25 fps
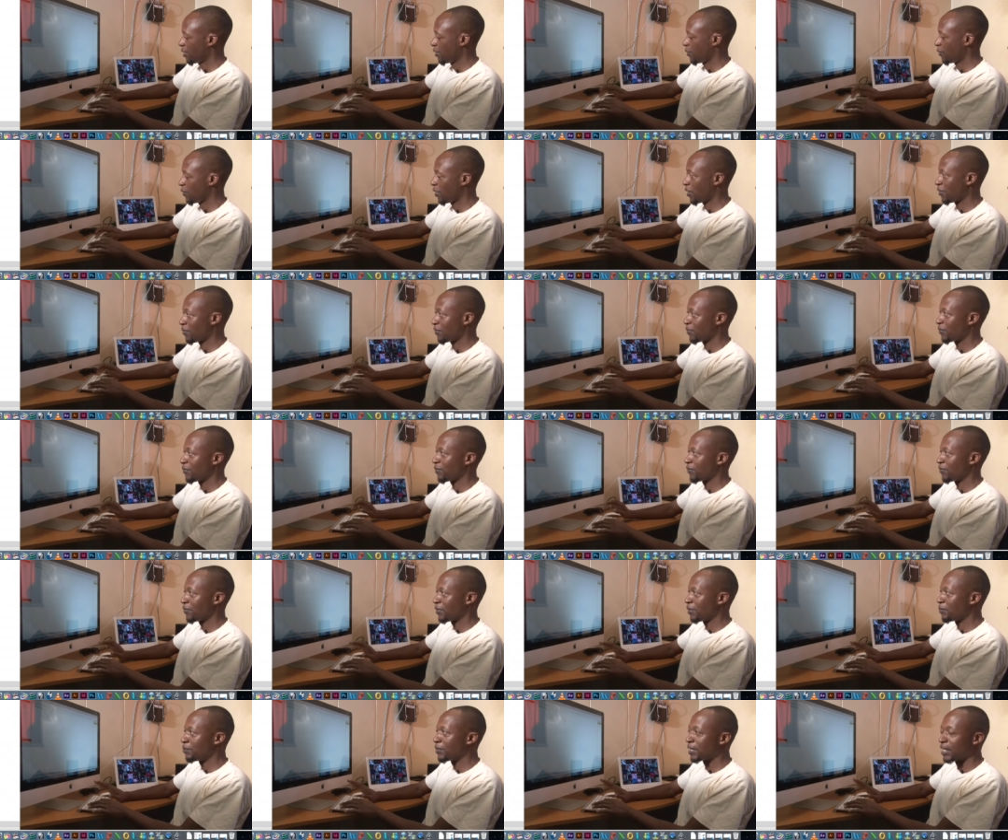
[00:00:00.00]
Where
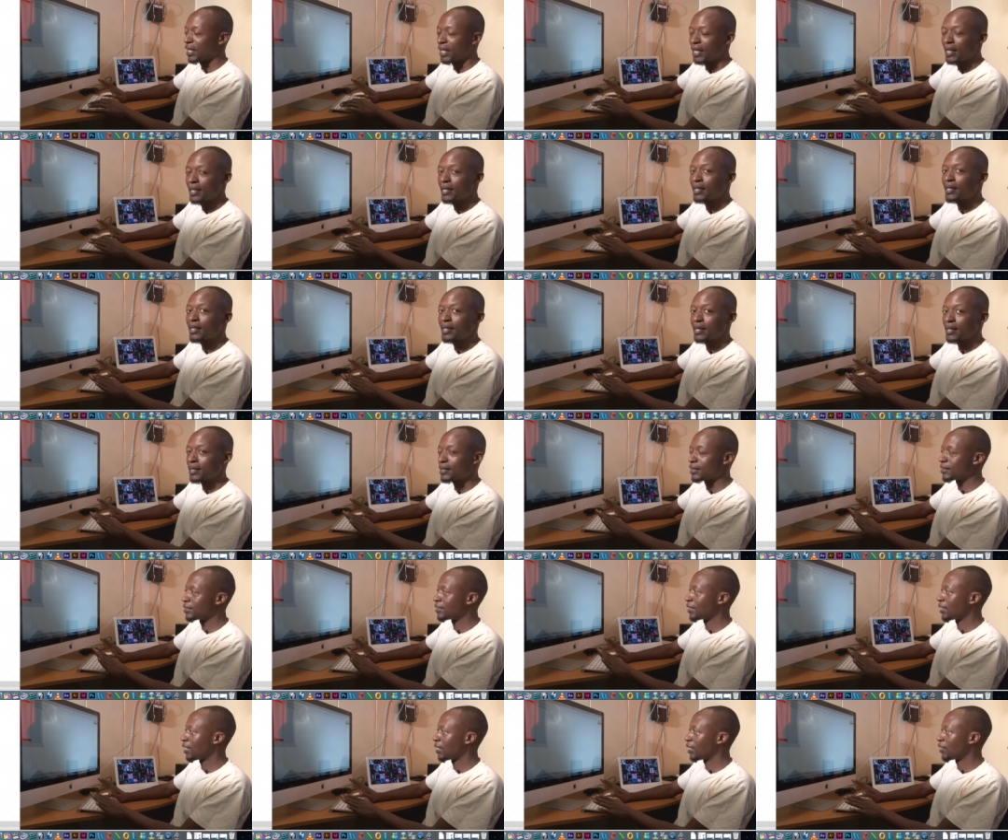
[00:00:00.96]
filming anything
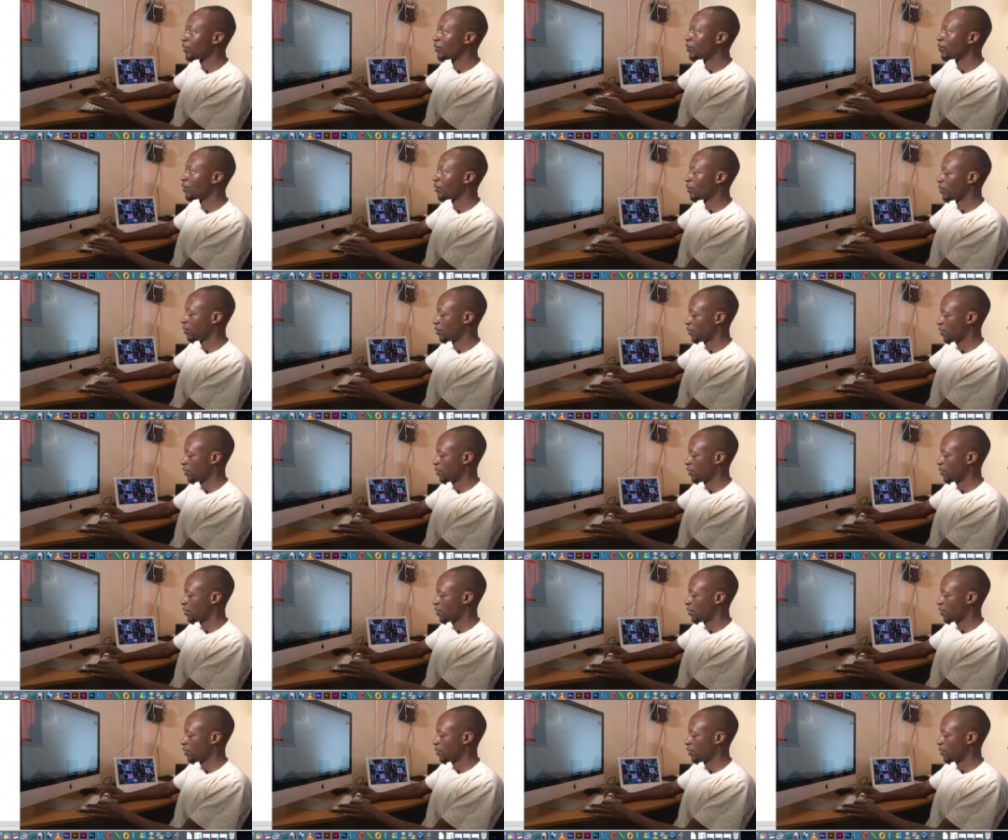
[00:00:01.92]
is illegal.